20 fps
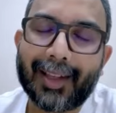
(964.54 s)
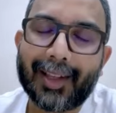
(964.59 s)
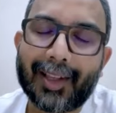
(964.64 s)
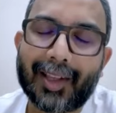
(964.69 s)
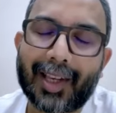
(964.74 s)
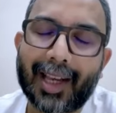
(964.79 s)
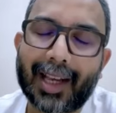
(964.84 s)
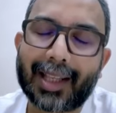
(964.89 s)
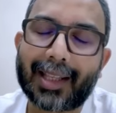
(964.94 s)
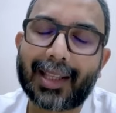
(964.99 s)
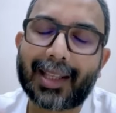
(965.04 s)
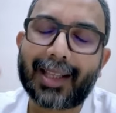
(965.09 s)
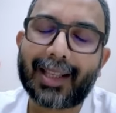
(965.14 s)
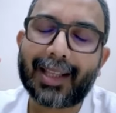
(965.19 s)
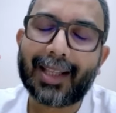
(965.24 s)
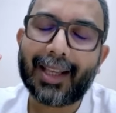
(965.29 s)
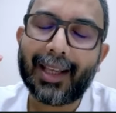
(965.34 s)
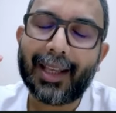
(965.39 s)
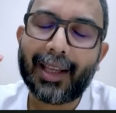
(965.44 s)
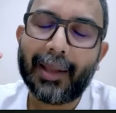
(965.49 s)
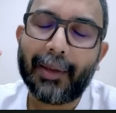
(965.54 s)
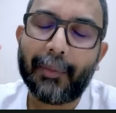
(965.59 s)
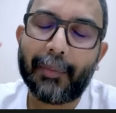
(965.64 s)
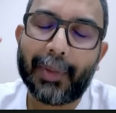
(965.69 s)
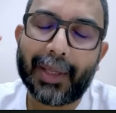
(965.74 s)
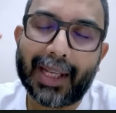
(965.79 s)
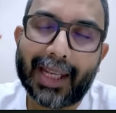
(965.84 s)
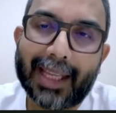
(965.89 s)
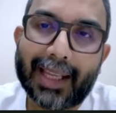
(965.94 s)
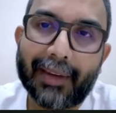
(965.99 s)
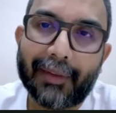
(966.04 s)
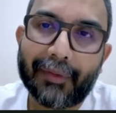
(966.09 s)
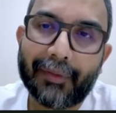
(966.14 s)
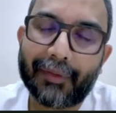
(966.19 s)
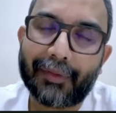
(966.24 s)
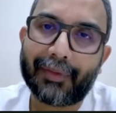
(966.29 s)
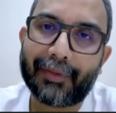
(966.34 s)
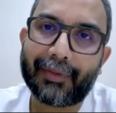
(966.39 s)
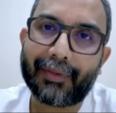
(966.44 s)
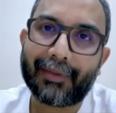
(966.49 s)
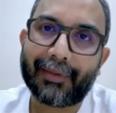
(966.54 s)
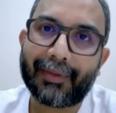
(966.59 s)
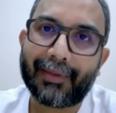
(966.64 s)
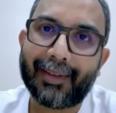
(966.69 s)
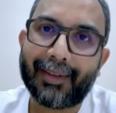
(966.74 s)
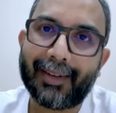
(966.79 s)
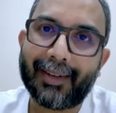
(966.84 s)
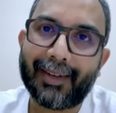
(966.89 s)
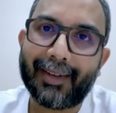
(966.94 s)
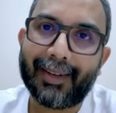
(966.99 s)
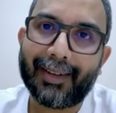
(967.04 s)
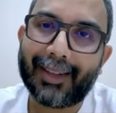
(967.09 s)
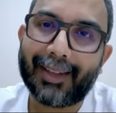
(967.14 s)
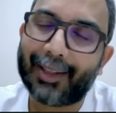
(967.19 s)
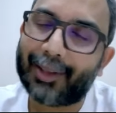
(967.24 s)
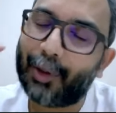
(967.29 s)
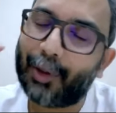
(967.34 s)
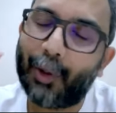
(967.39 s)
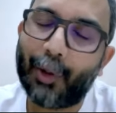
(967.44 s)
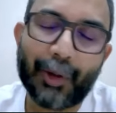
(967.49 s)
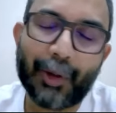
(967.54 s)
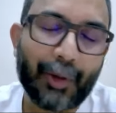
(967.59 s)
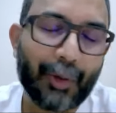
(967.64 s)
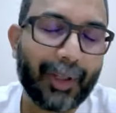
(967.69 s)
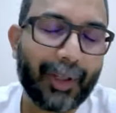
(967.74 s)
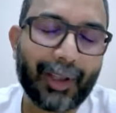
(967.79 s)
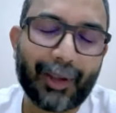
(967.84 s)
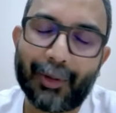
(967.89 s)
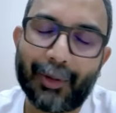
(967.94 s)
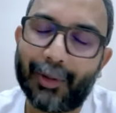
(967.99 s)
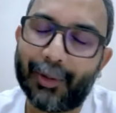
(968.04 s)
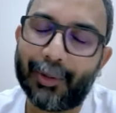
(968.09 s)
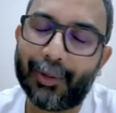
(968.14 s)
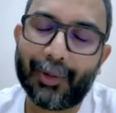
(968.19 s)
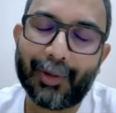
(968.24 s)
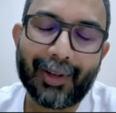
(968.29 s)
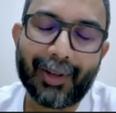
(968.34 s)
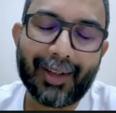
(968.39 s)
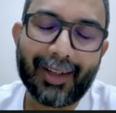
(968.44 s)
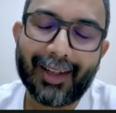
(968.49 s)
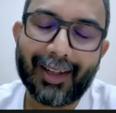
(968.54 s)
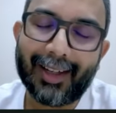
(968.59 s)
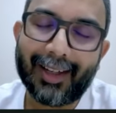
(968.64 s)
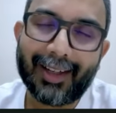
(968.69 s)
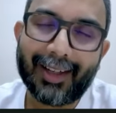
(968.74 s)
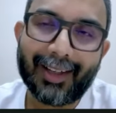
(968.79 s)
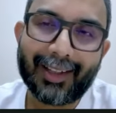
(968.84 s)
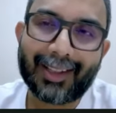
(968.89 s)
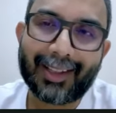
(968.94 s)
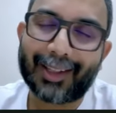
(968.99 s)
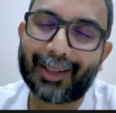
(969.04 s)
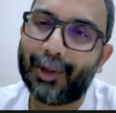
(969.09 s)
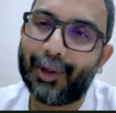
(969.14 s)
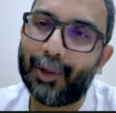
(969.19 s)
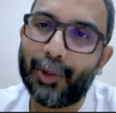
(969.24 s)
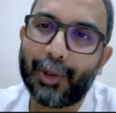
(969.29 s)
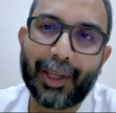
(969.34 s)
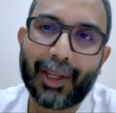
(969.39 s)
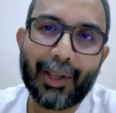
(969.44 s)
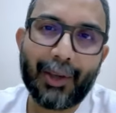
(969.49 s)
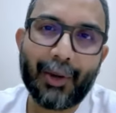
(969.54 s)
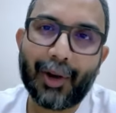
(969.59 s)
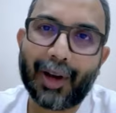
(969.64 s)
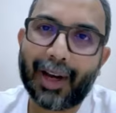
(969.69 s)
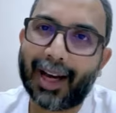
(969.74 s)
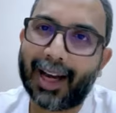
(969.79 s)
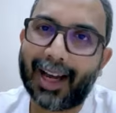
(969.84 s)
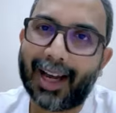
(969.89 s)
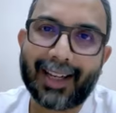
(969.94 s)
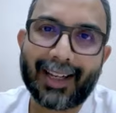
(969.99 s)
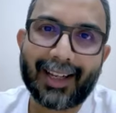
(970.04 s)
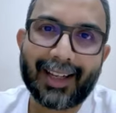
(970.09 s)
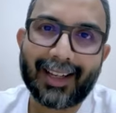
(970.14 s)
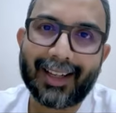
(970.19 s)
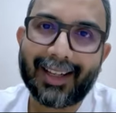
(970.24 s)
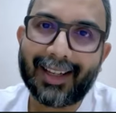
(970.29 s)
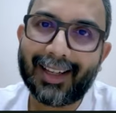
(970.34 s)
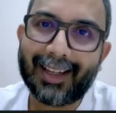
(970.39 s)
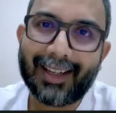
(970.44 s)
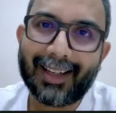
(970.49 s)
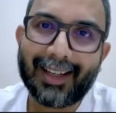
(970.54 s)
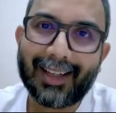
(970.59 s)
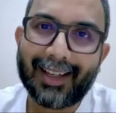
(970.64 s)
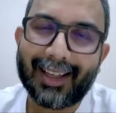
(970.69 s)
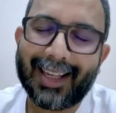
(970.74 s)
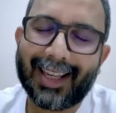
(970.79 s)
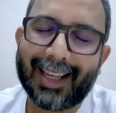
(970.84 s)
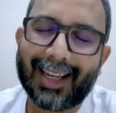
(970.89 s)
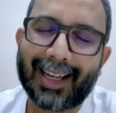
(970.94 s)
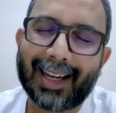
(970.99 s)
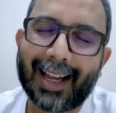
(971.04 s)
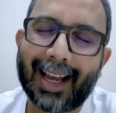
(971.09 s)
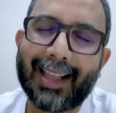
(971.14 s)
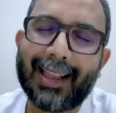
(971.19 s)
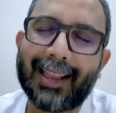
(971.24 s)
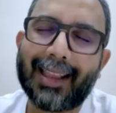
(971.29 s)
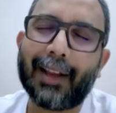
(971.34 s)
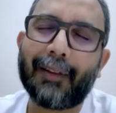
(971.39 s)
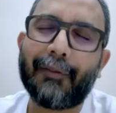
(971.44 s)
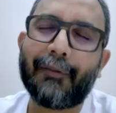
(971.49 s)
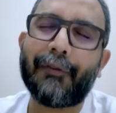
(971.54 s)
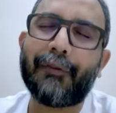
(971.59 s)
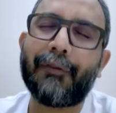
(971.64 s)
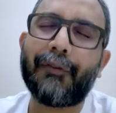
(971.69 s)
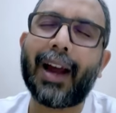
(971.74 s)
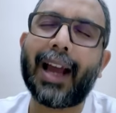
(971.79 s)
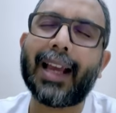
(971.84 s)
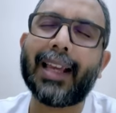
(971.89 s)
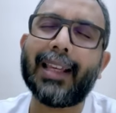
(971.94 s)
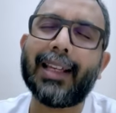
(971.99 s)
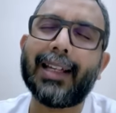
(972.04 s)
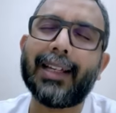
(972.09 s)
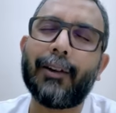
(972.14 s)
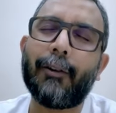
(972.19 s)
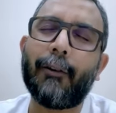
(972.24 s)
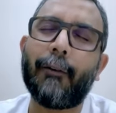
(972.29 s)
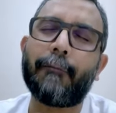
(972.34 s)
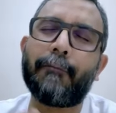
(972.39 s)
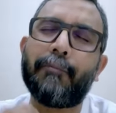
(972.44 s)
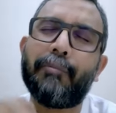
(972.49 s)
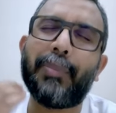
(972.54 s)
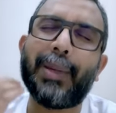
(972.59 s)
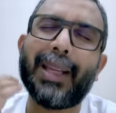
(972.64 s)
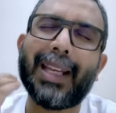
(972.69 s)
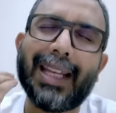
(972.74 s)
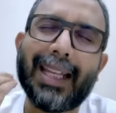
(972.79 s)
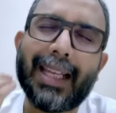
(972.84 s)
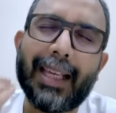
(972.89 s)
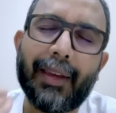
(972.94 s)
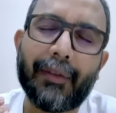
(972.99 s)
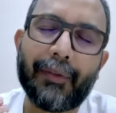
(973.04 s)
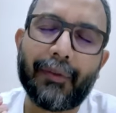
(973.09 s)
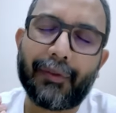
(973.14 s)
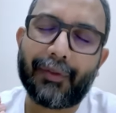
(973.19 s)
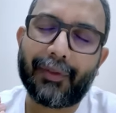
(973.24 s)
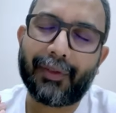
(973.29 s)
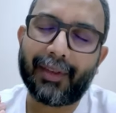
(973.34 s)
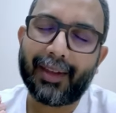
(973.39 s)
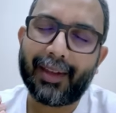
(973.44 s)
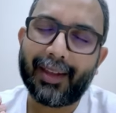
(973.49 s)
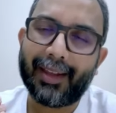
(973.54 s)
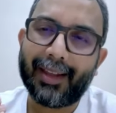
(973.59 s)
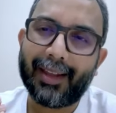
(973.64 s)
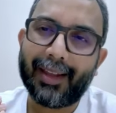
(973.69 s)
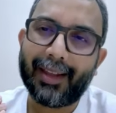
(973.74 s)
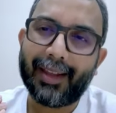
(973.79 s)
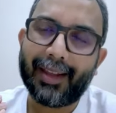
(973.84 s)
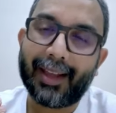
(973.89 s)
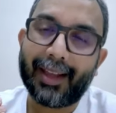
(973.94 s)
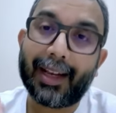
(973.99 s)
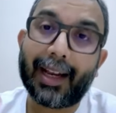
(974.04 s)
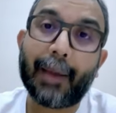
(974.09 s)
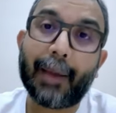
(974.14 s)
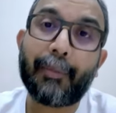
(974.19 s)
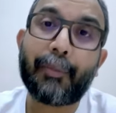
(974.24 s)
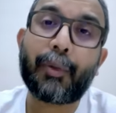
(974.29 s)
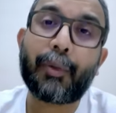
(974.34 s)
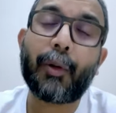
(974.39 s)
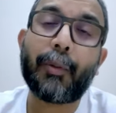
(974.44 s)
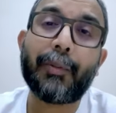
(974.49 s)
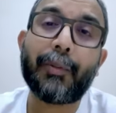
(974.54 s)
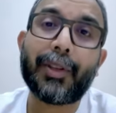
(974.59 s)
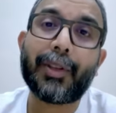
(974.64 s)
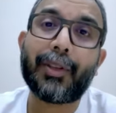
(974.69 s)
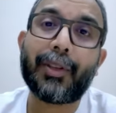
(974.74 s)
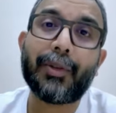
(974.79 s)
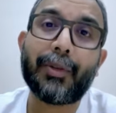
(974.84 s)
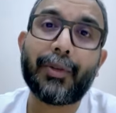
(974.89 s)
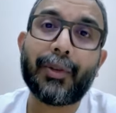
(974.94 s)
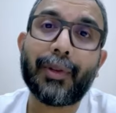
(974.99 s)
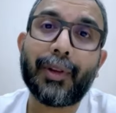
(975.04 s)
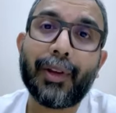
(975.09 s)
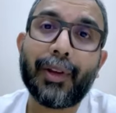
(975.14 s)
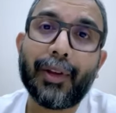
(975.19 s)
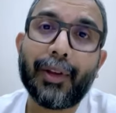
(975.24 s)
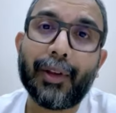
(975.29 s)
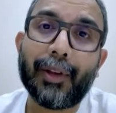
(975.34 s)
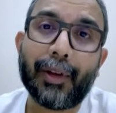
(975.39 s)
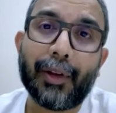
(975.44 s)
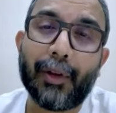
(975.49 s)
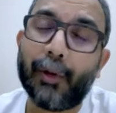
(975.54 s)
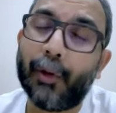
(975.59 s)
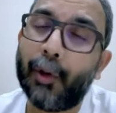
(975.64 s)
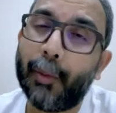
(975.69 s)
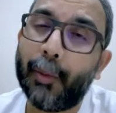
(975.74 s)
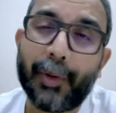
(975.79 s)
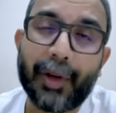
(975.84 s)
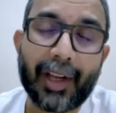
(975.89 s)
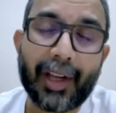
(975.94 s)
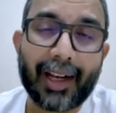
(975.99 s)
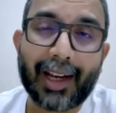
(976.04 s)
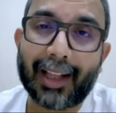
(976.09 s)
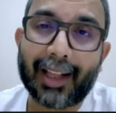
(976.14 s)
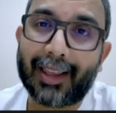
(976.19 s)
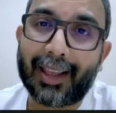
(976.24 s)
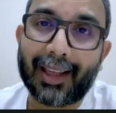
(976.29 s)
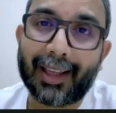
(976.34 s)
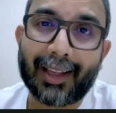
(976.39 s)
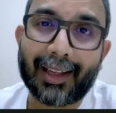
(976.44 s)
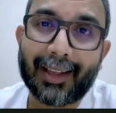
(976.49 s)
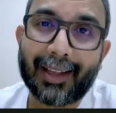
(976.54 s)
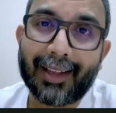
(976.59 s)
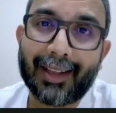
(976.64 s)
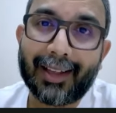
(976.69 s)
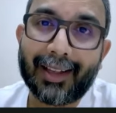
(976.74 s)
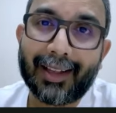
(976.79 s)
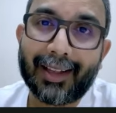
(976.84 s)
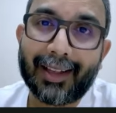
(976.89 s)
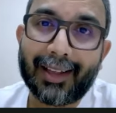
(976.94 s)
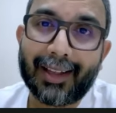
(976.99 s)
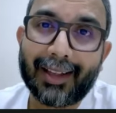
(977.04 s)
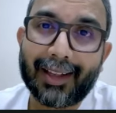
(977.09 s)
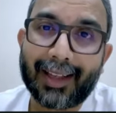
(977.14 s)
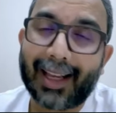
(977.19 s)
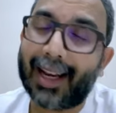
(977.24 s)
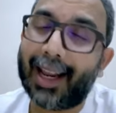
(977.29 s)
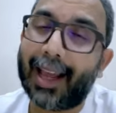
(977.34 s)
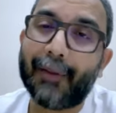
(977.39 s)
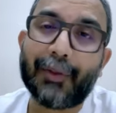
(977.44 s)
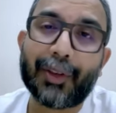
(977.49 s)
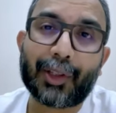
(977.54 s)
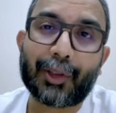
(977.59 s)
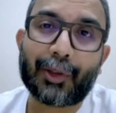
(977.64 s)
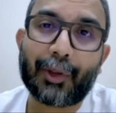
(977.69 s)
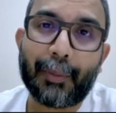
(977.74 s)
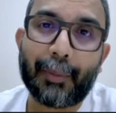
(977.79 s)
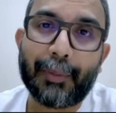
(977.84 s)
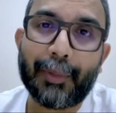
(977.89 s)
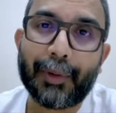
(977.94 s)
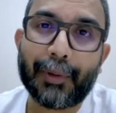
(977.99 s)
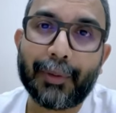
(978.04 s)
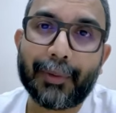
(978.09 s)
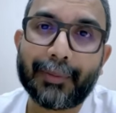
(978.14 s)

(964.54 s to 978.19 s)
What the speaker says: Just believe. That's all you need to do. Just look in your heart. Ignite that fire of belief. And I promise you, nobody and nothing can ever stop you.